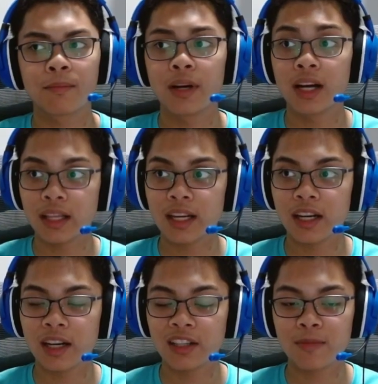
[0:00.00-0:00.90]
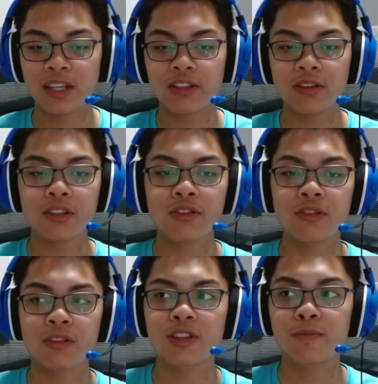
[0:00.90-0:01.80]
But there are symmetrical
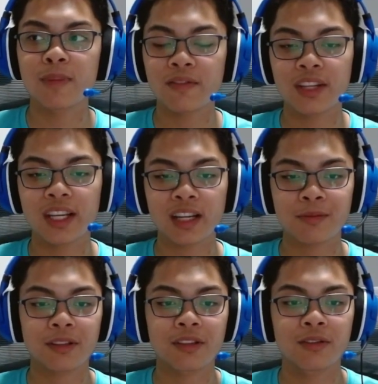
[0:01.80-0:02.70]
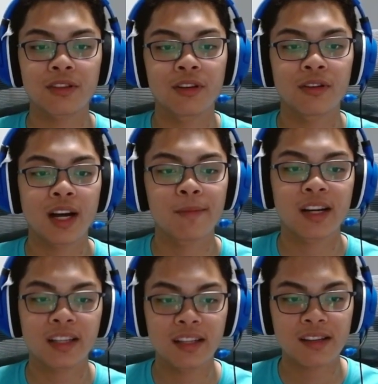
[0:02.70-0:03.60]
controllers made for the Xbox too, so I'm
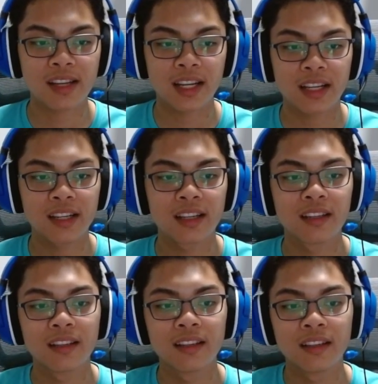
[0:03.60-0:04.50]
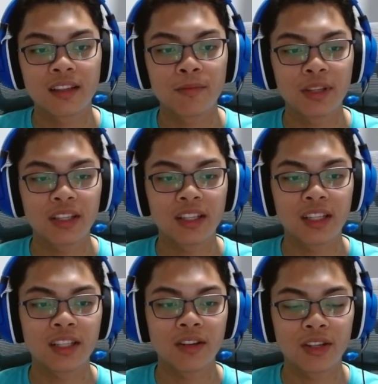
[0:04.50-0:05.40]
not going to say
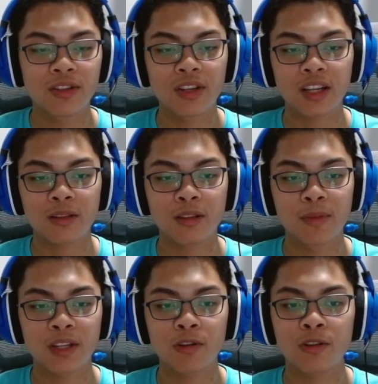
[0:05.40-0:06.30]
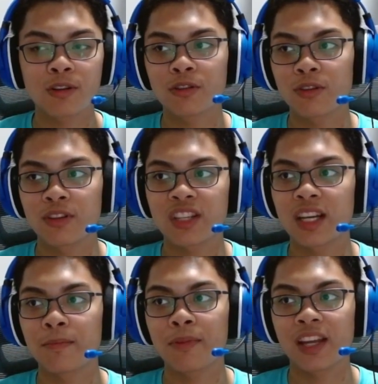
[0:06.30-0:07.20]
completely you're used to symmetrical controllers,
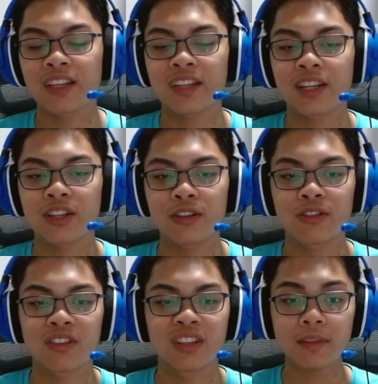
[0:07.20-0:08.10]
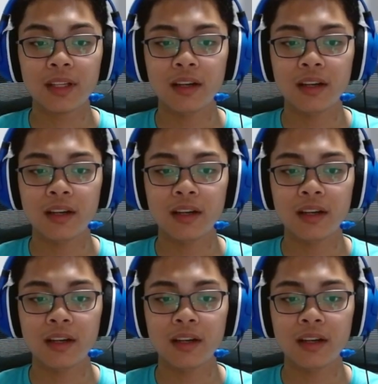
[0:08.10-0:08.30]
get a PlayStation controller.